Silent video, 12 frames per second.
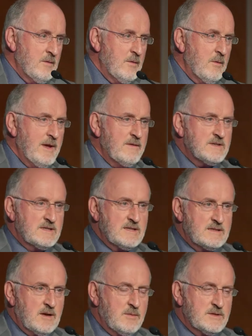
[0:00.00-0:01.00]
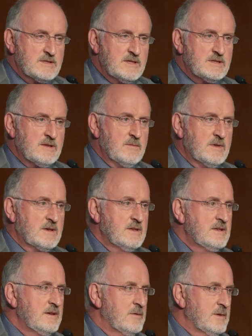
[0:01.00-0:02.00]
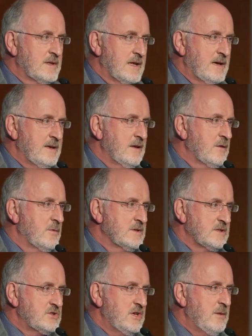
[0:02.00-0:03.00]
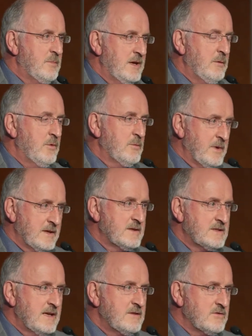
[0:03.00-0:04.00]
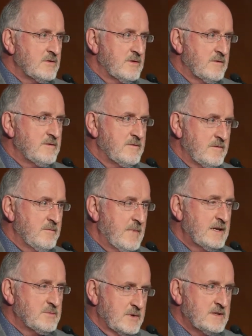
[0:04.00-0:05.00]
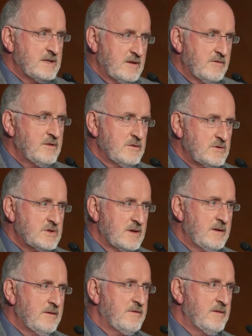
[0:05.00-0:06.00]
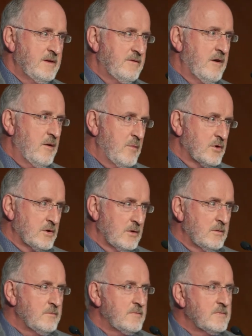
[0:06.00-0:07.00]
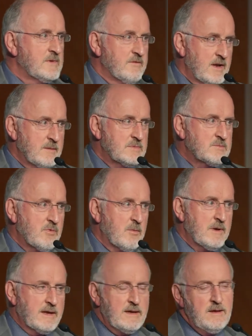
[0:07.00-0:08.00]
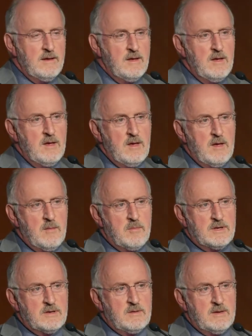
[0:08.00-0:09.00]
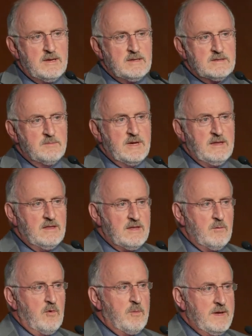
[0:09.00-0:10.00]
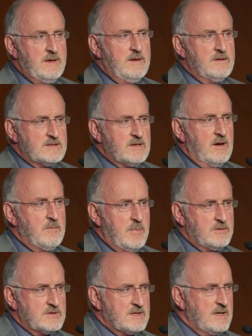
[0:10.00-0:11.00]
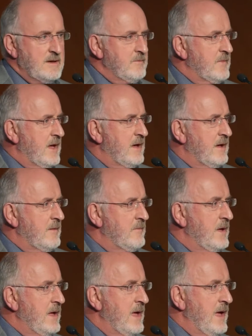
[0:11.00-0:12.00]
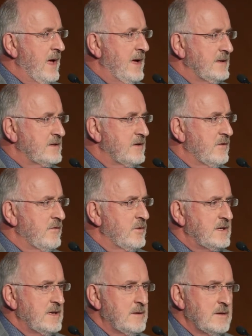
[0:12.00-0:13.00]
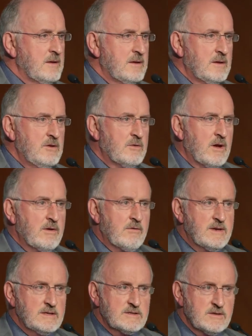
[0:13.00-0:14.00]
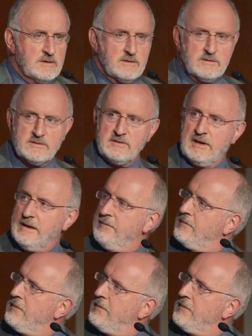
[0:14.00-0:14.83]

Well, we have to set up a system that can deal with that. In other words, the GP will be at the center of management in the future if our model develops properly. But his main thing will be signposting and avoiding you going around in circles, really.